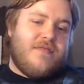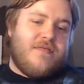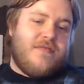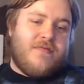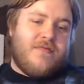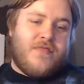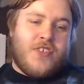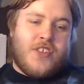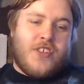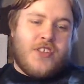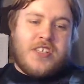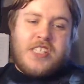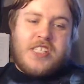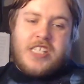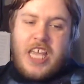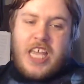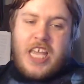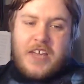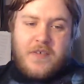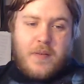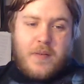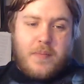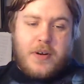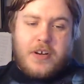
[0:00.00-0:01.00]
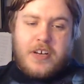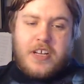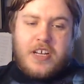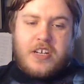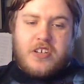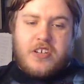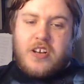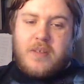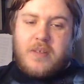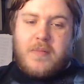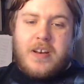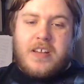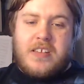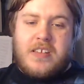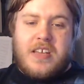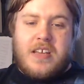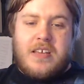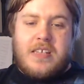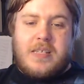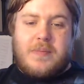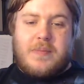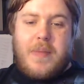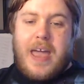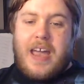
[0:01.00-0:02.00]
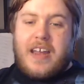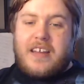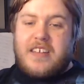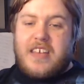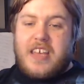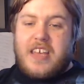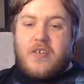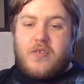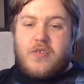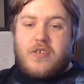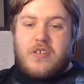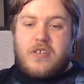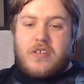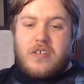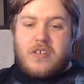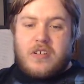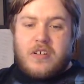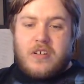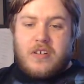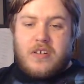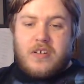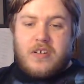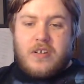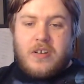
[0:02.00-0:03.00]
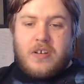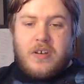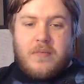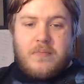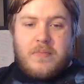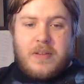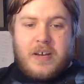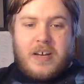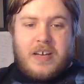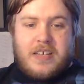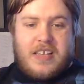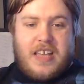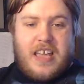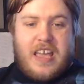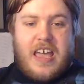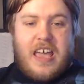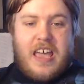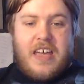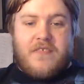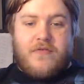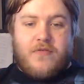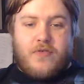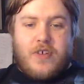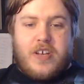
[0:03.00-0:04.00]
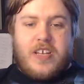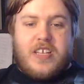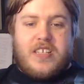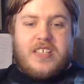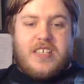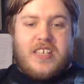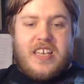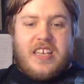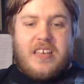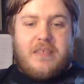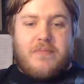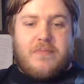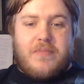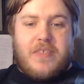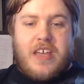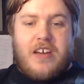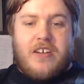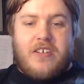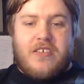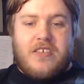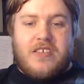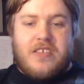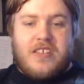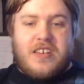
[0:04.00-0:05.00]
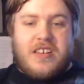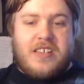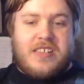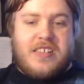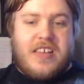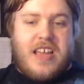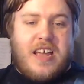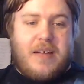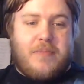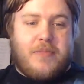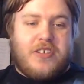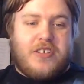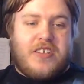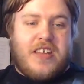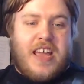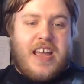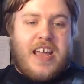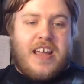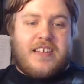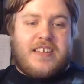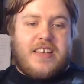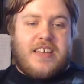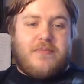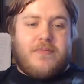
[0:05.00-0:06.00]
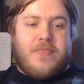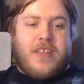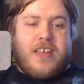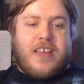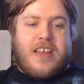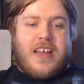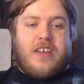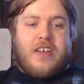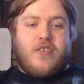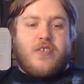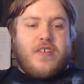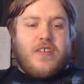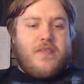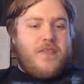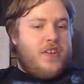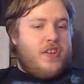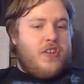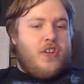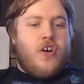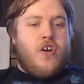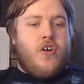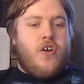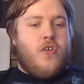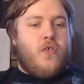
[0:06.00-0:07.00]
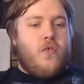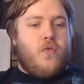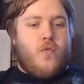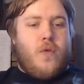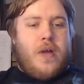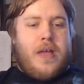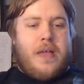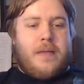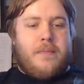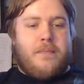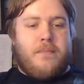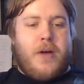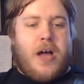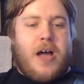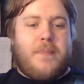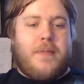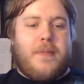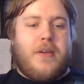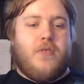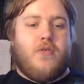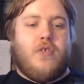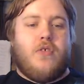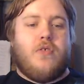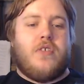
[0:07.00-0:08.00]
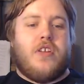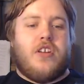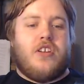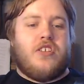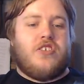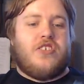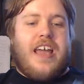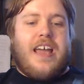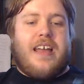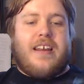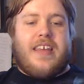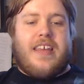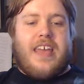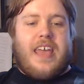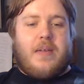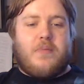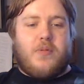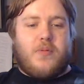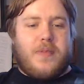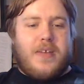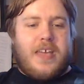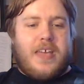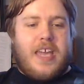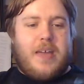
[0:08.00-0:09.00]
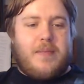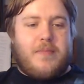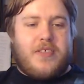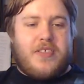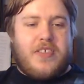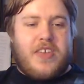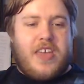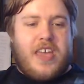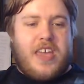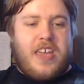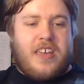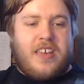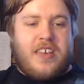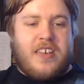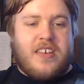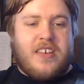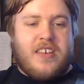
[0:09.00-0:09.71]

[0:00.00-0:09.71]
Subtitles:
for the sake of a prediction, I'm gonna say SmackDown, because every team there is an established tag team. Like, I don't even know when Bobby Roode and Chad Gable became a thing.